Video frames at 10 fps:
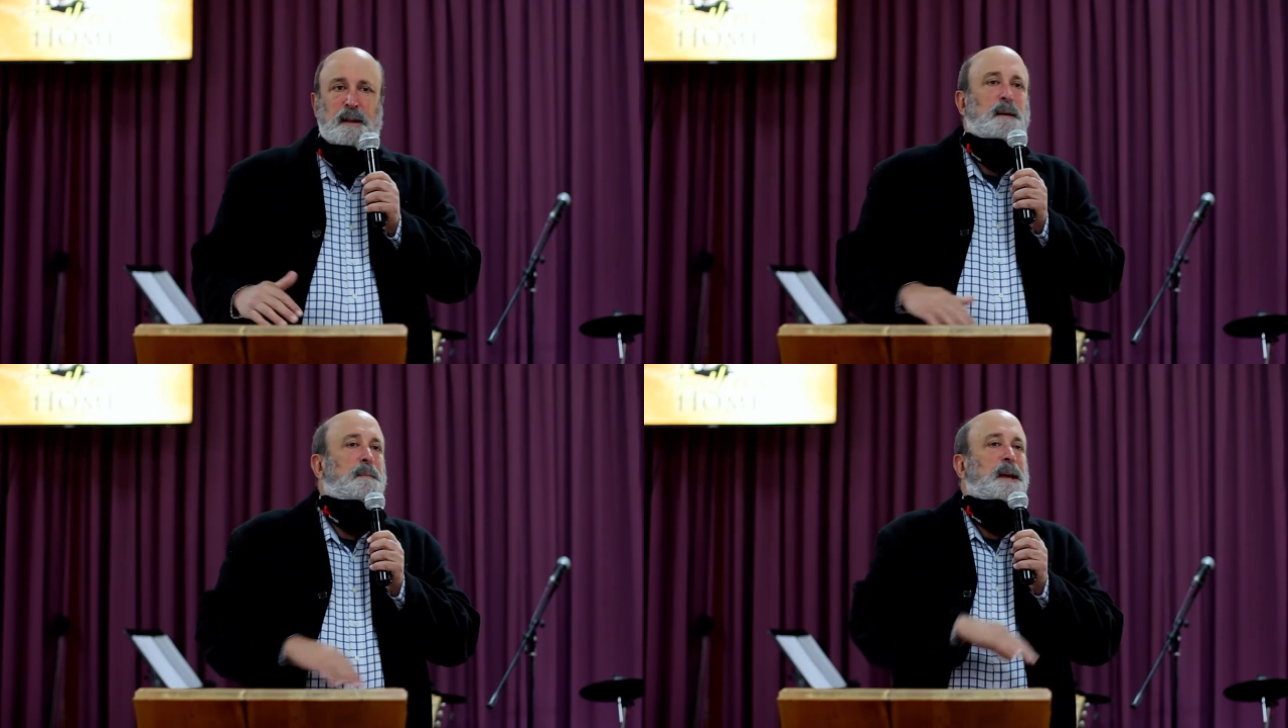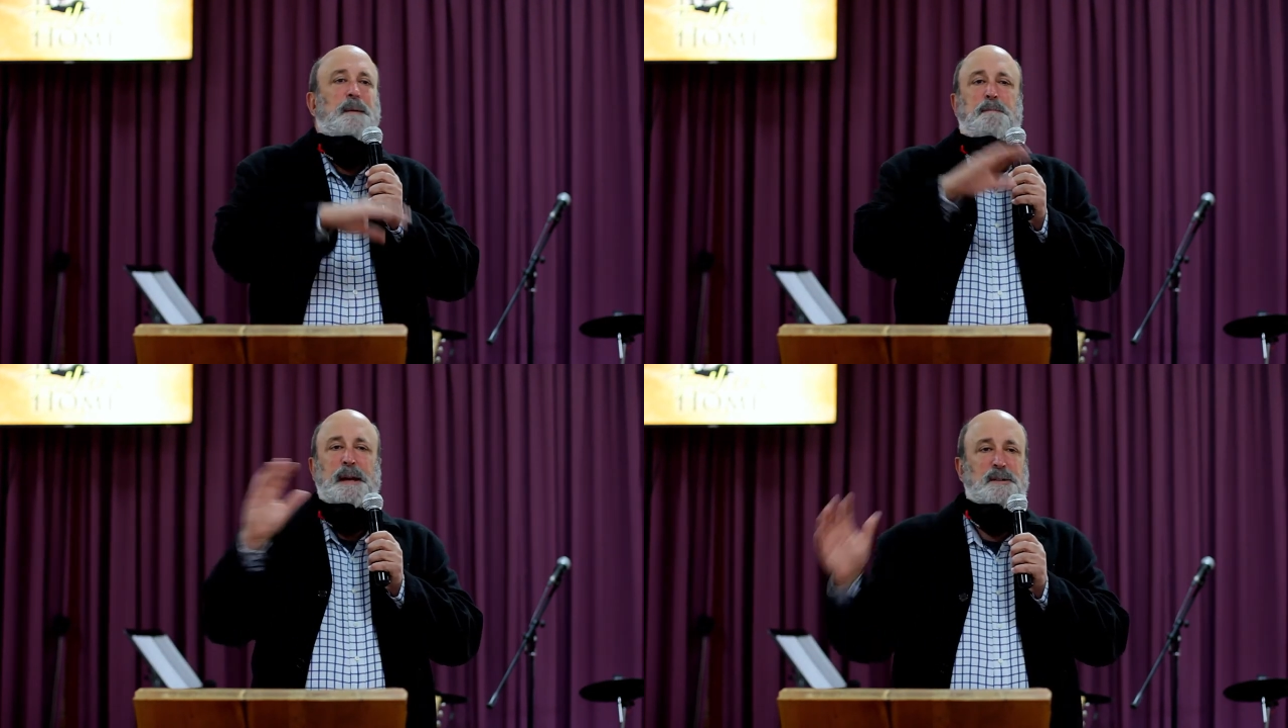The bigger
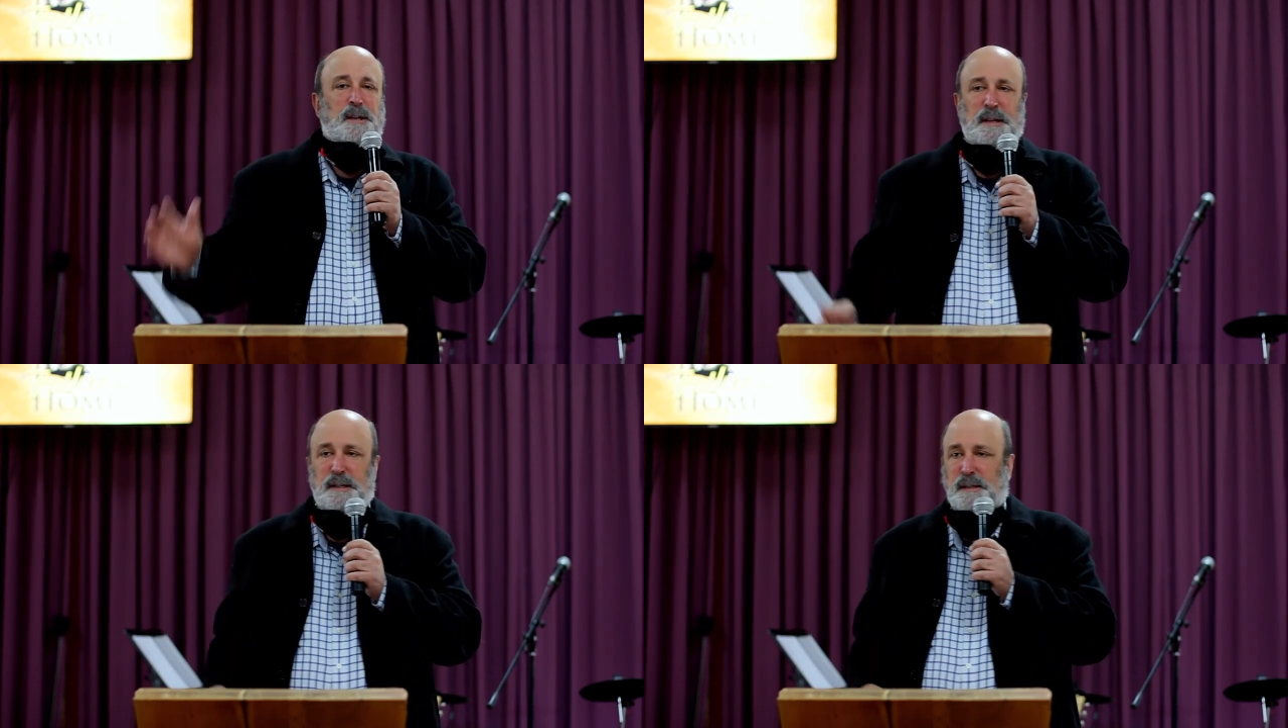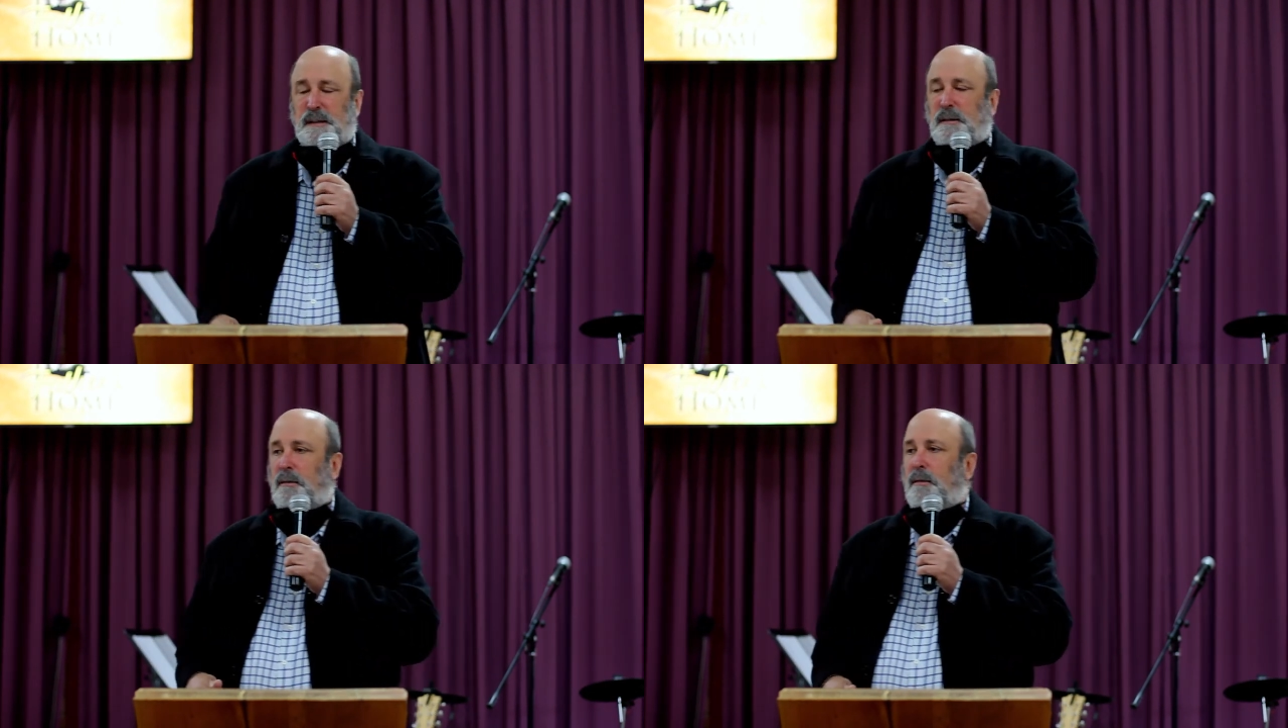picture is
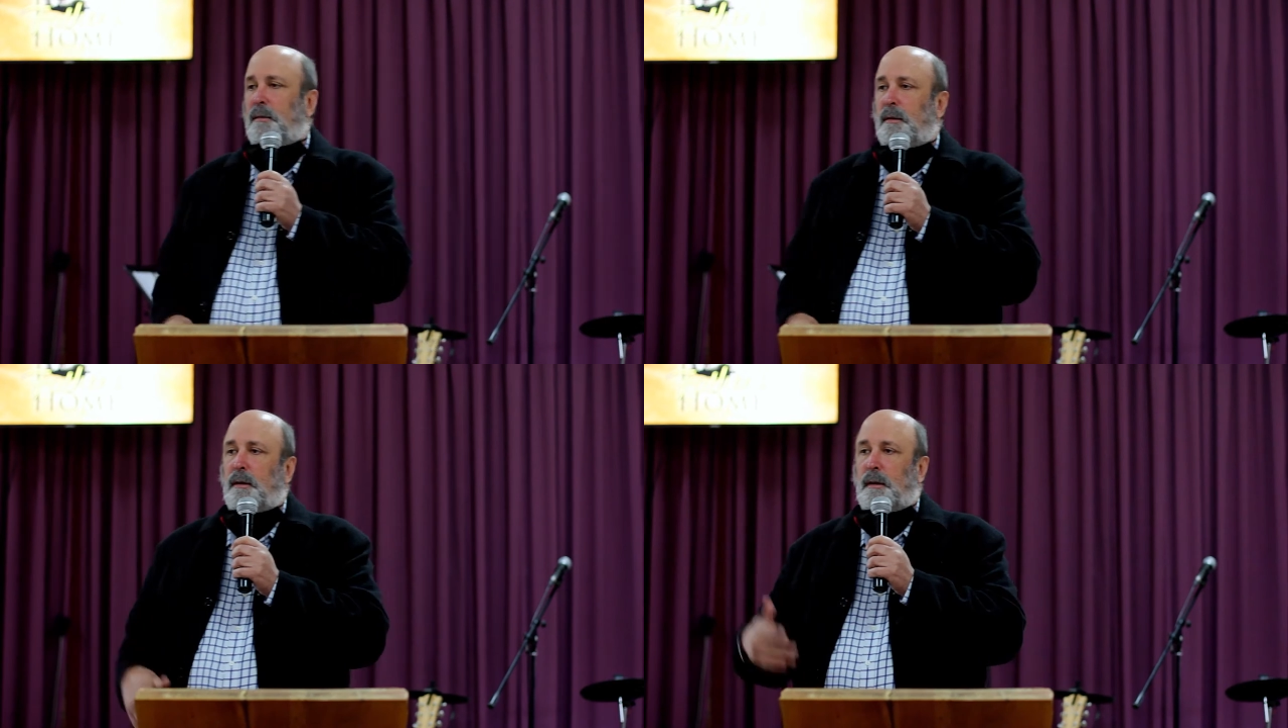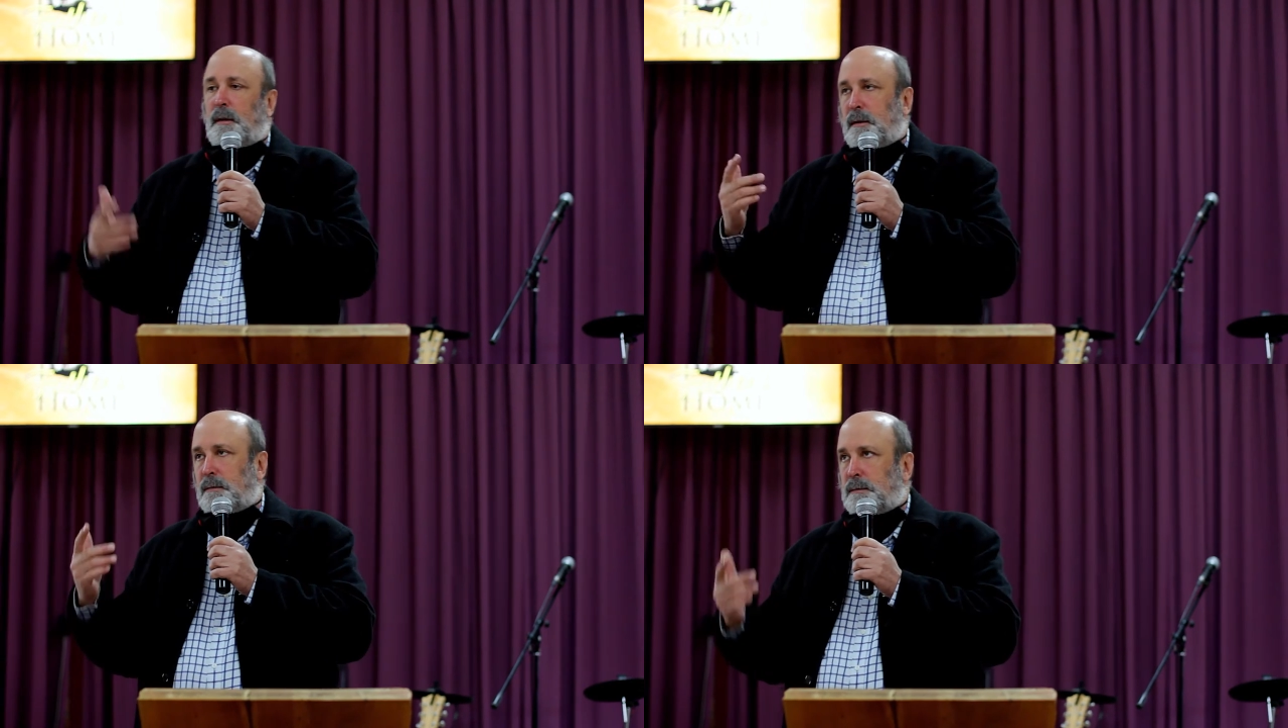
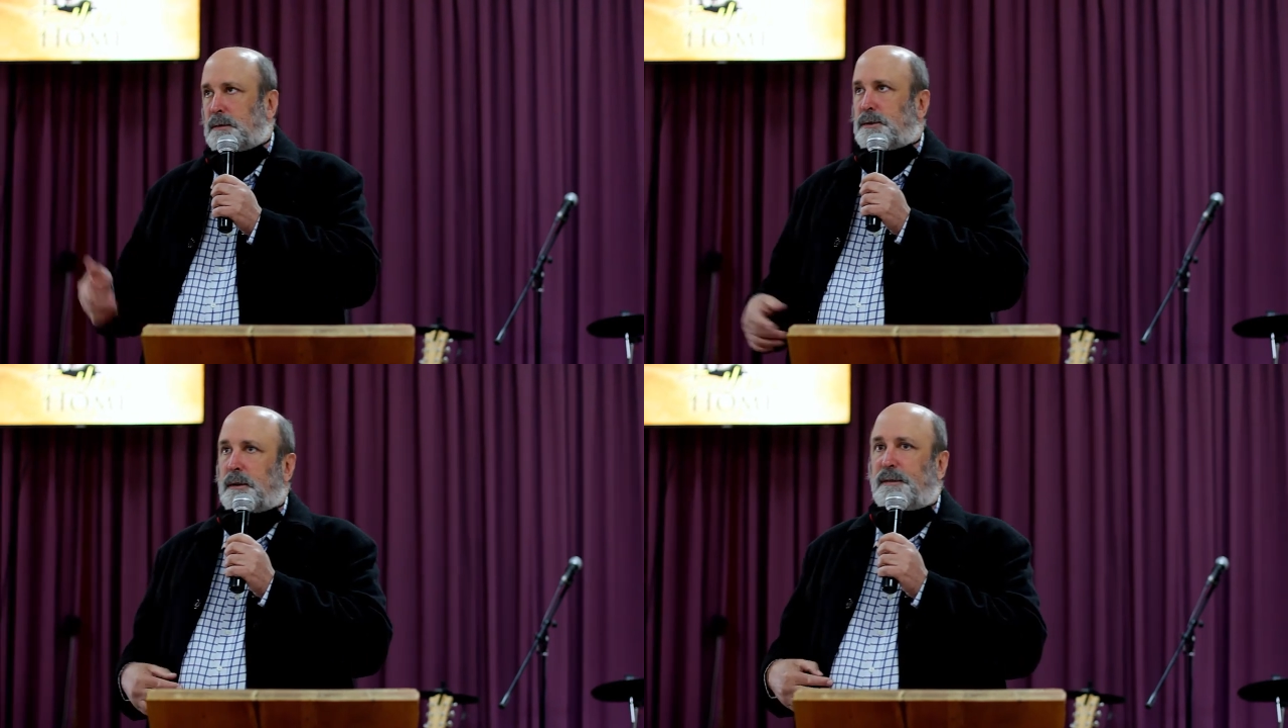John